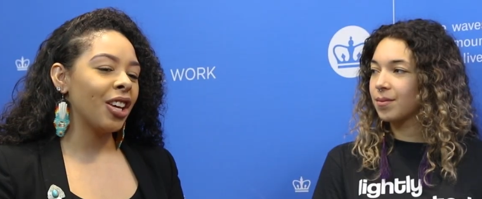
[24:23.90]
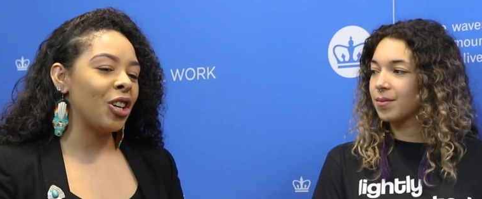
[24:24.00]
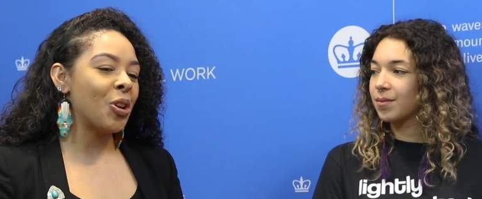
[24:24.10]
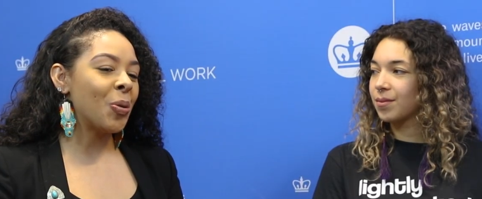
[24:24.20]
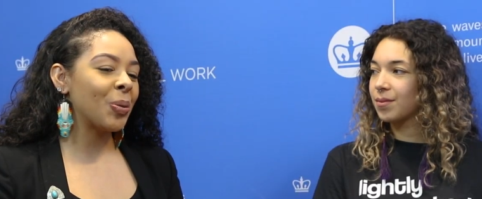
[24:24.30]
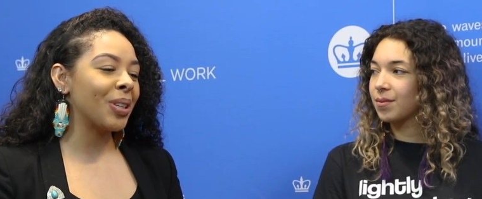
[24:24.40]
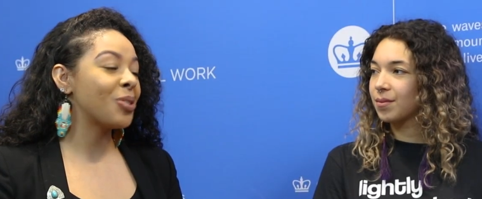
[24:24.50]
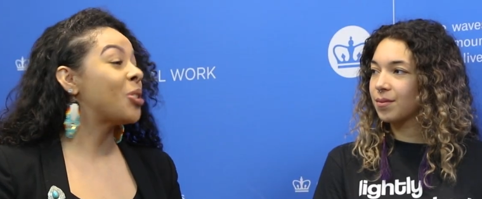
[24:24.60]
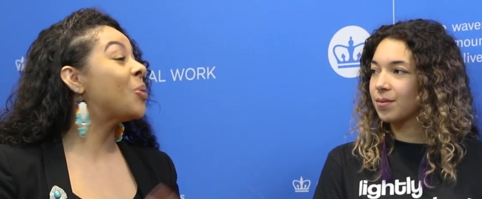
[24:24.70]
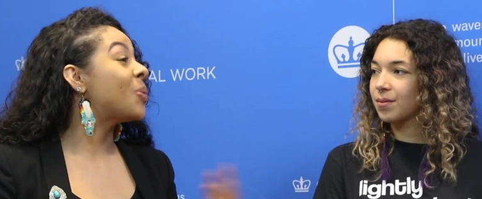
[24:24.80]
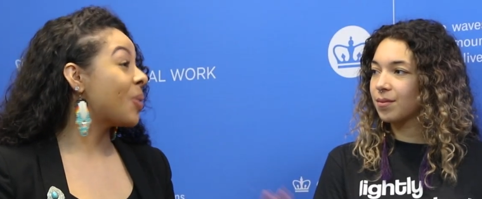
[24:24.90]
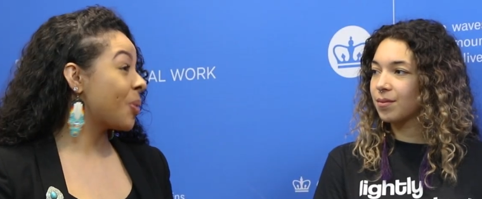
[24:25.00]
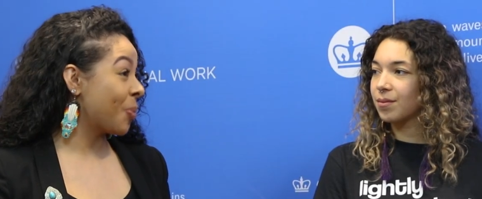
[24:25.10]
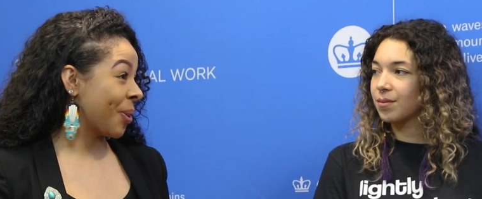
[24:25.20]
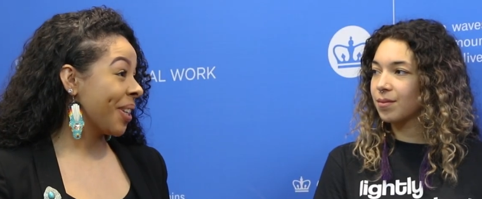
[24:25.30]
Speaker 1: you don't choose
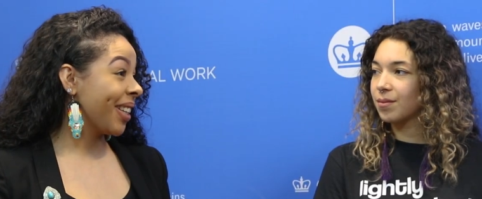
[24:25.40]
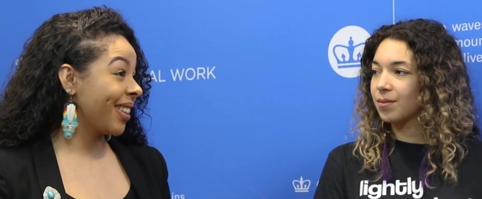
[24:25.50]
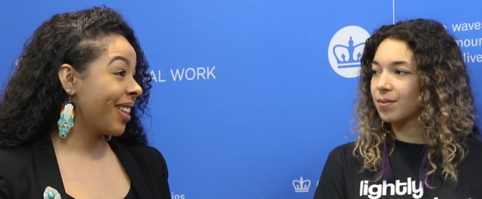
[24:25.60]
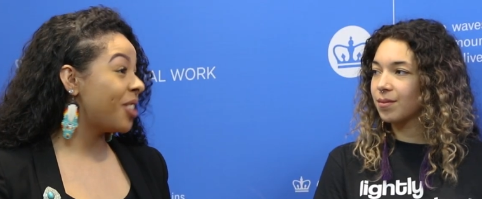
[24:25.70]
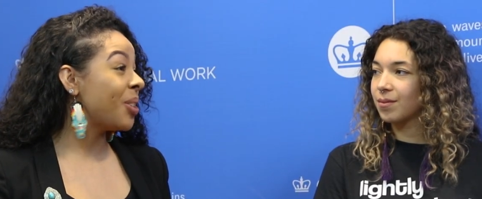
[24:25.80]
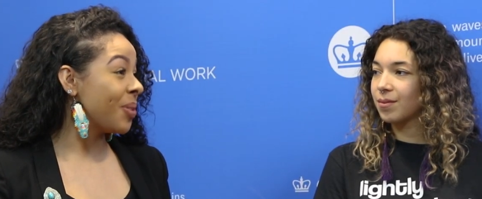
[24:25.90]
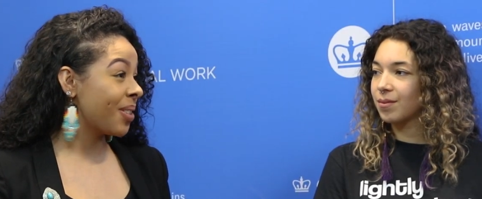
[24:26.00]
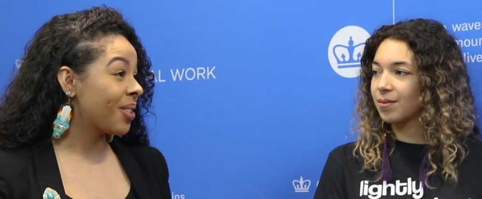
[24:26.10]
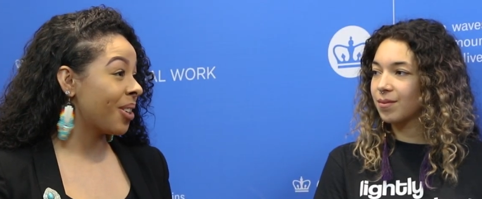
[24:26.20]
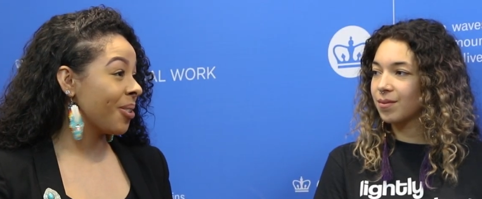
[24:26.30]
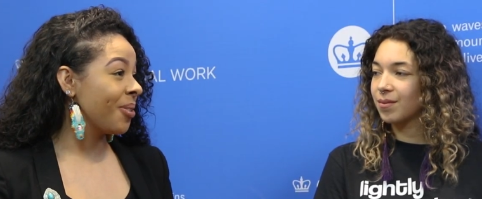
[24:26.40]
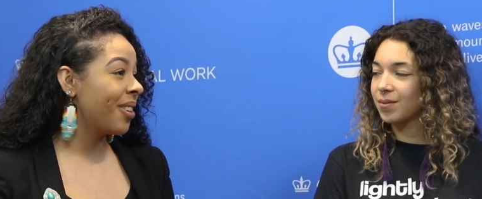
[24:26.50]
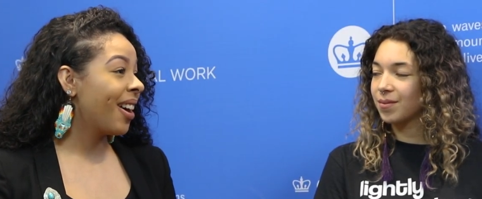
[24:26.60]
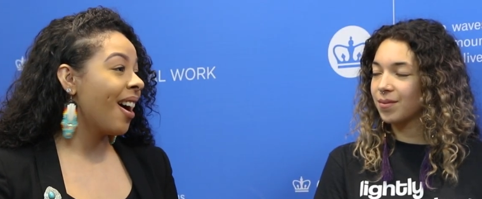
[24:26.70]
this work, it chooses you. Mm.